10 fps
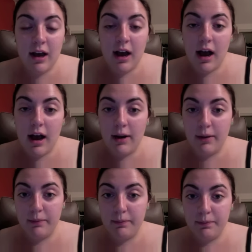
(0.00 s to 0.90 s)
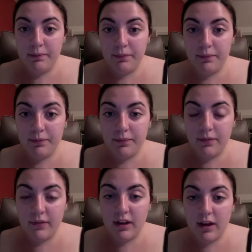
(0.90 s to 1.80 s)

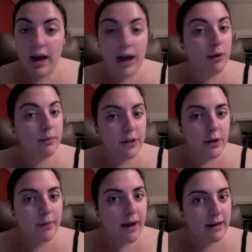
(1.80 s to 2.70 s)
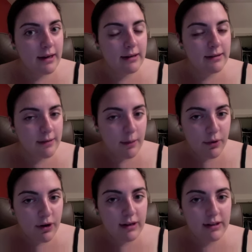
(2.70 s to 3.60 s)
I hope to go back next
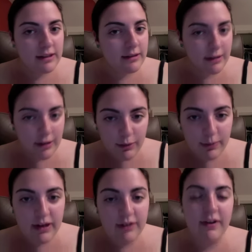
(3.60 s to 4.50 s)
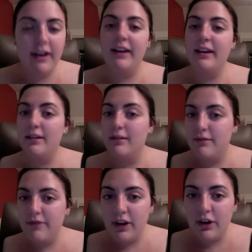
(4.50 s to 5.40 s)
summer at least a little bit if I can
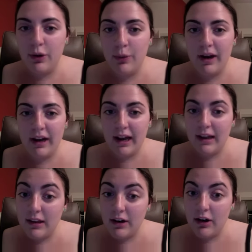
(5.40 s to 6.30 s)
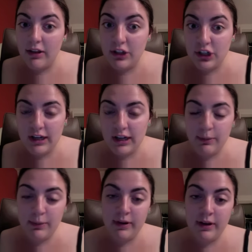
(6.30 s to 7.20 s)
figure out a way to get there on the cheap,
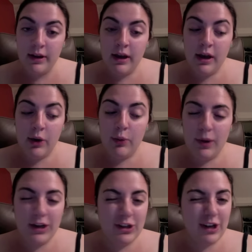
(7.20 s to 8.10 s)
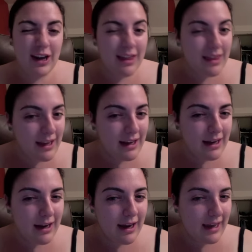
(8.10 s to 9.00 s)
which I think
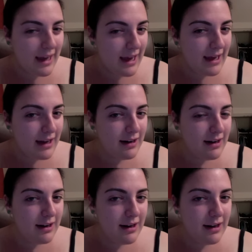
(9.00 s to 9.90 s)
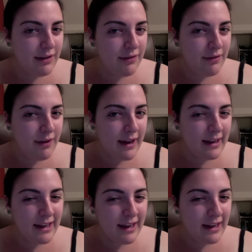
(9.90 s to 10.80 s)
I can if I
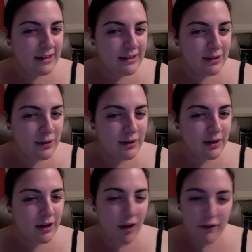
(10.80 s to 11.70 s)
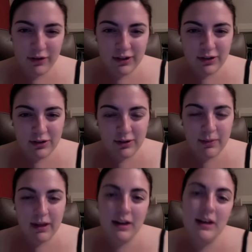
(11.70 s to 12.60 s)
can get into a conference or
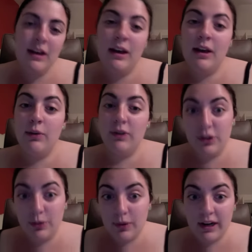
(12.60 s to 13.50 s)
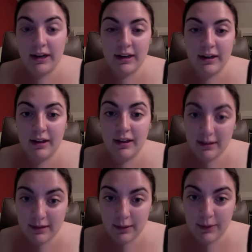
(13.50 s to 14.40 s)
something, which is what I did this
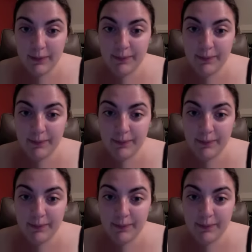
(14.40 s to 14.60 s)
summer.